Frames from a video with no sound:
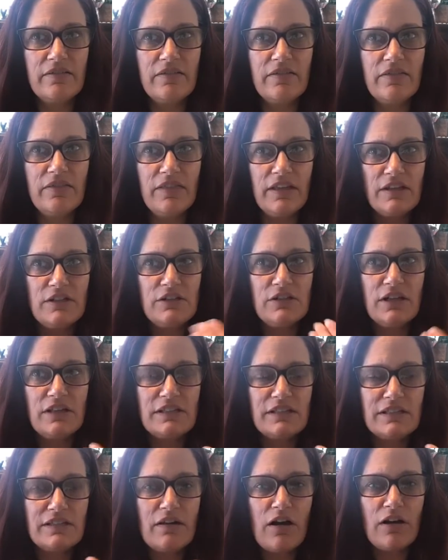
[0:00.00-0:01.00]
than
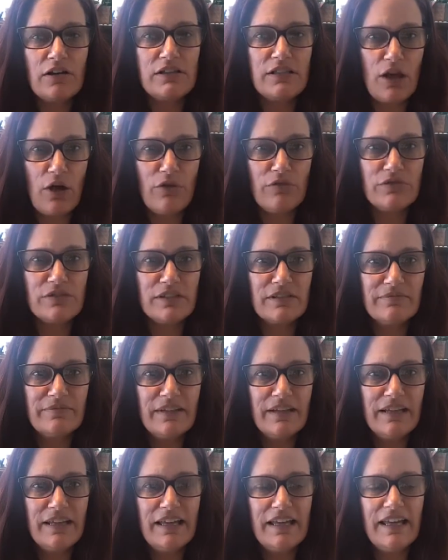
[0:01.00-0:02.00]
just ourselves,
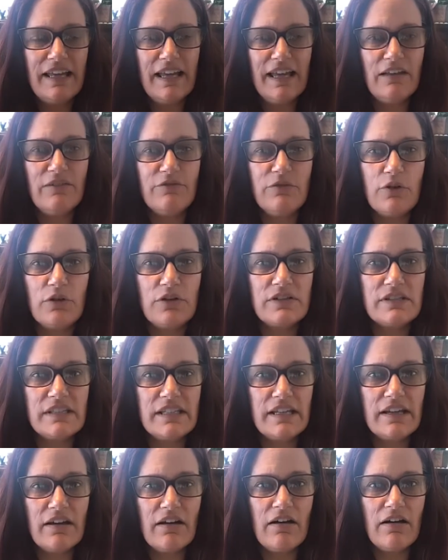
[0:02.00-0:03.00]
and
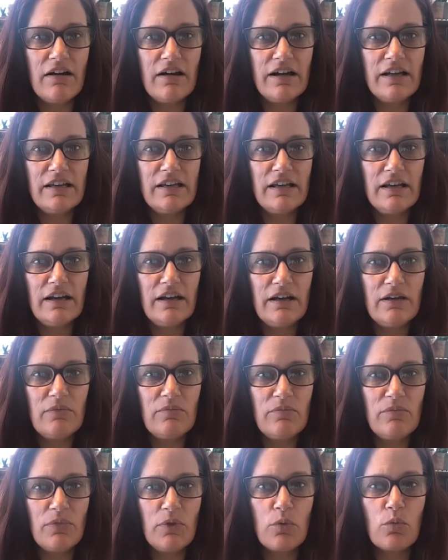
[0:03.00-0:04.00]
focusing
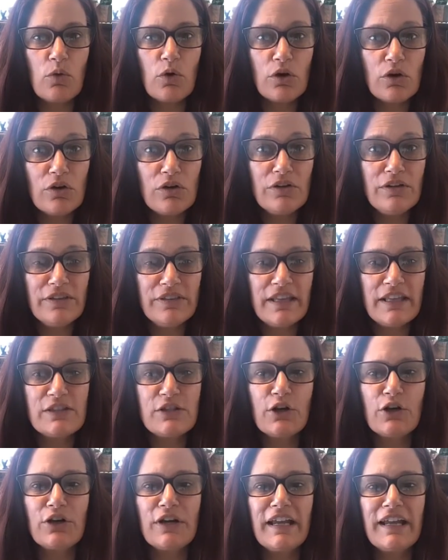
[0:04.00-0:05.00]
on the world that's
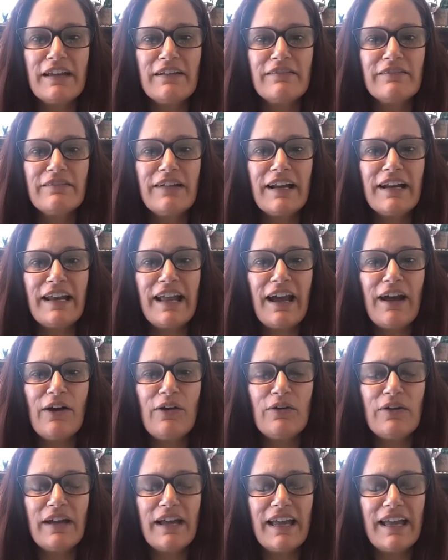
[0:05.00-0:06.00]
hurting right
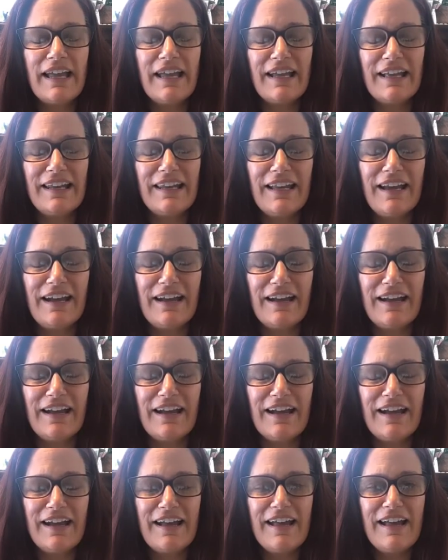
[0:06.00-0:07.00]
now. And
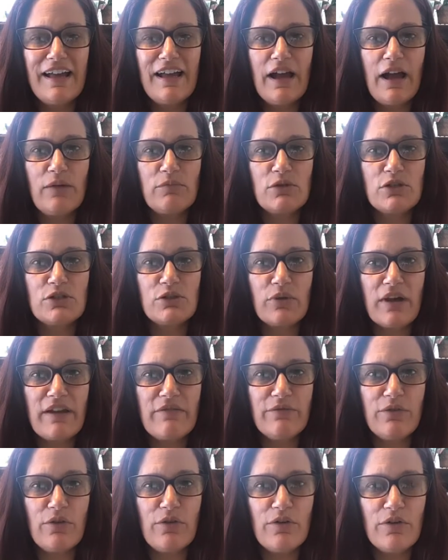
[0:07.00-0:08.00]
I'm just
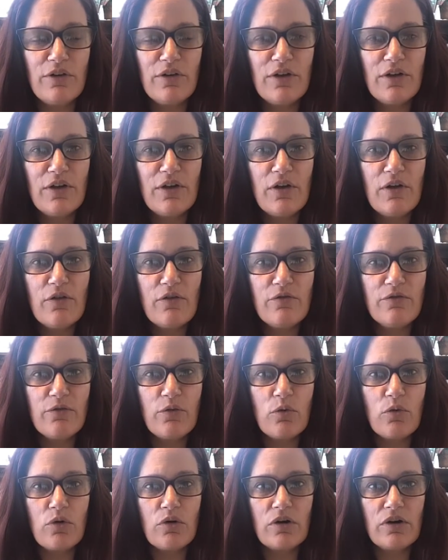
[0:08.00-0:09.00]
grateful
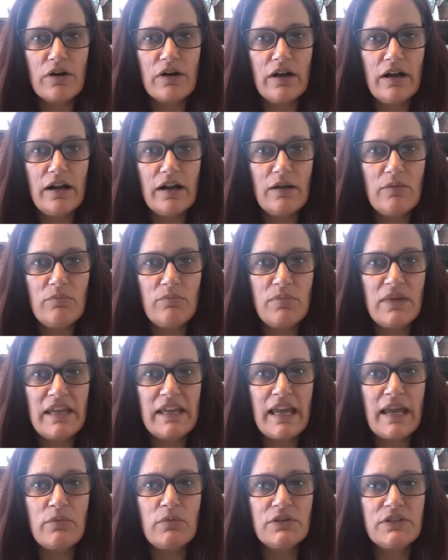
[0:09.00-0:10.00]
for
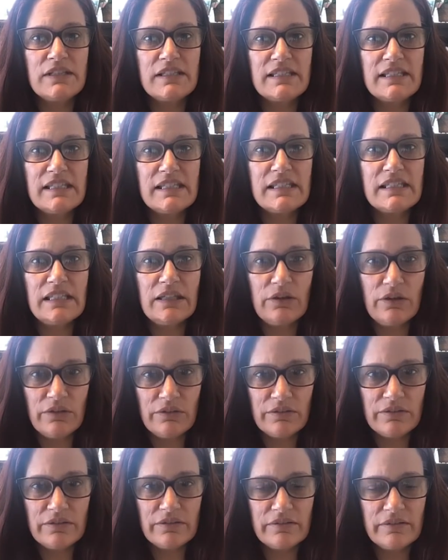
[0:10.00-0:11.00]
being able to sit still,
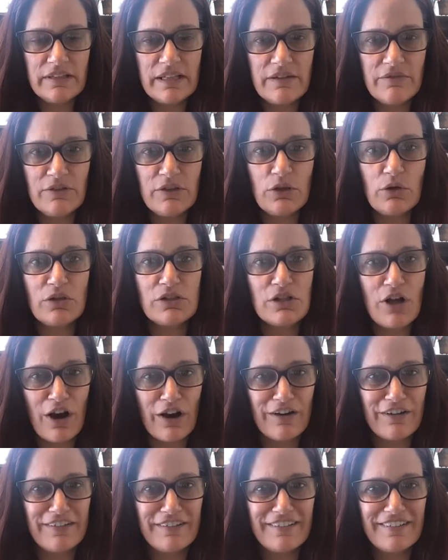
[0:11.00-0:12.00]
even though it's
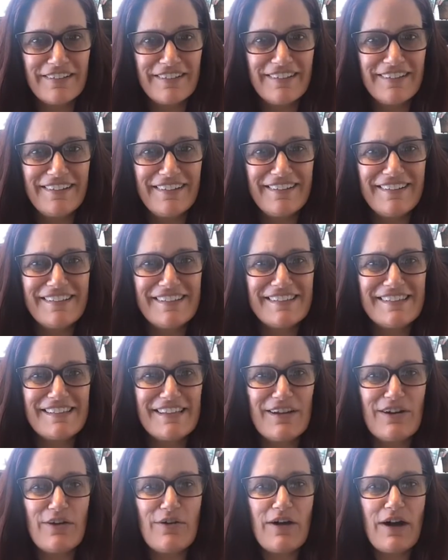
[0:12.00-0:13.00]
hard.
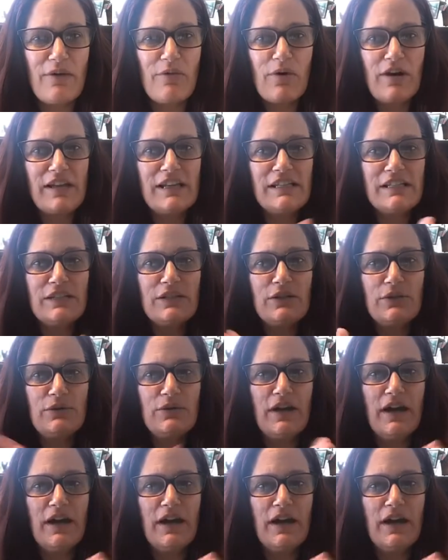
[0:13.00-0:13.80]
So I wanted to